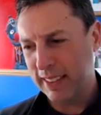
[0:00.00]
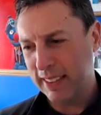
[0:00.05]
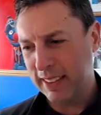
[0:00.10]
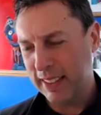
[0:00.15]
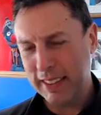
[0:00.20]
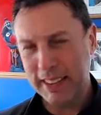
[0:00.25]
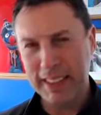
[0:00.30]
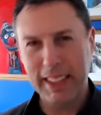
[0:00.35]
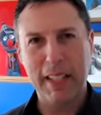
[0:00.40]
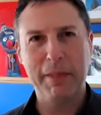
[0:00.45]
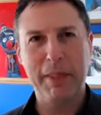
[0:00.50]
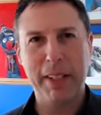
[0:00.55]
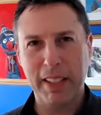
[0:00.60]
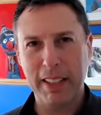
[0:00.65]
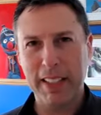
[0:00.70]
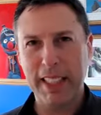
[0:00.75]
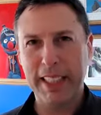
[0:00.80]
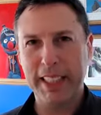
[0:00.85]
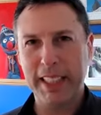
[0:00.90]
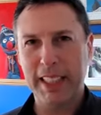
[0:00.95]
It's that
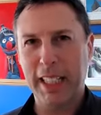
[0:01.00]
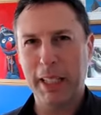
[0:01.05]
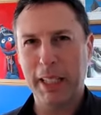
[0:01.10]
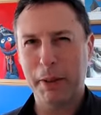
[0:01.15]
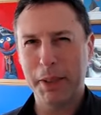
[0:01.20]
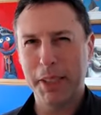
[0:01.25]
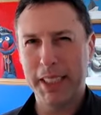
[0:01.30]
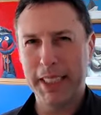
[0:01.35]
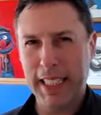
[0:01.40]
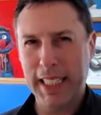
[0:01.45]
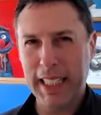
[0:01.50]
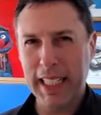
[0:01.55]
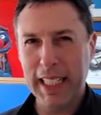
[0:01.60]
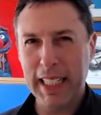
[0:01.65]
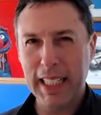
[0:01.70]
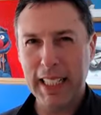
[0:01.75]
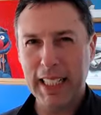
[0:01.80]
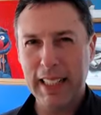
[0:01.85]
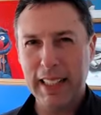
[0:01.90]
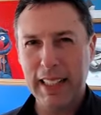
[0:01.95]
validation that I was
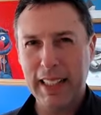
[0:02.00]
seeking.